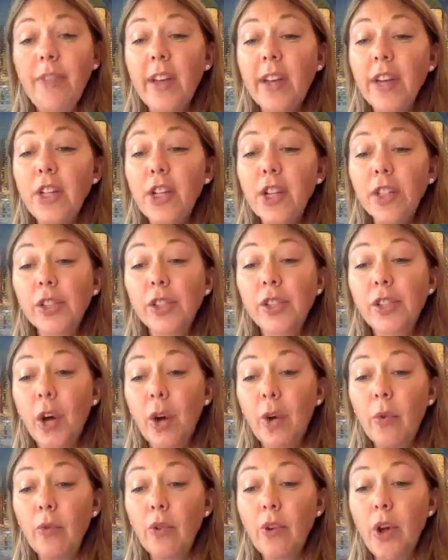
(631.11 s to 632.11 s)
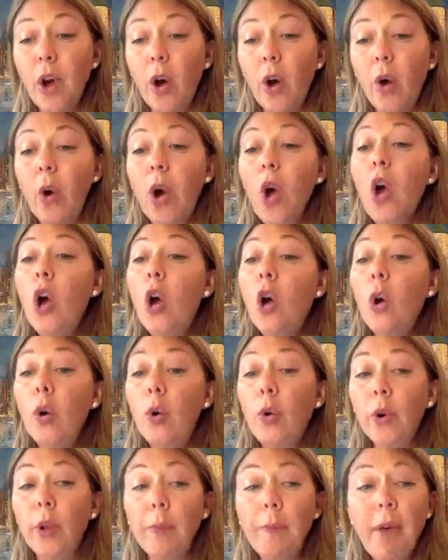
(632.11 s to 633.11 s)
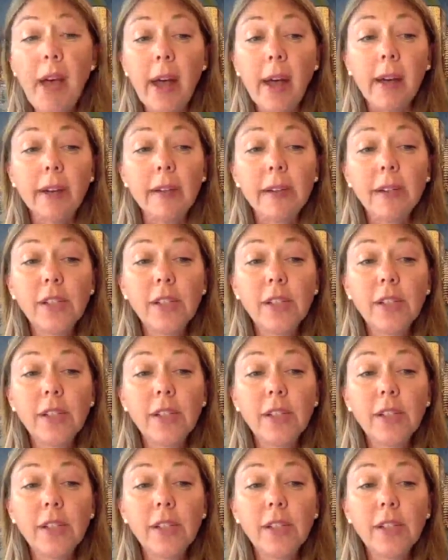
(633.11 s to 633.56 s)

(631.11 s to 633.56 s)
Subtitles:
They just don't know who to pick.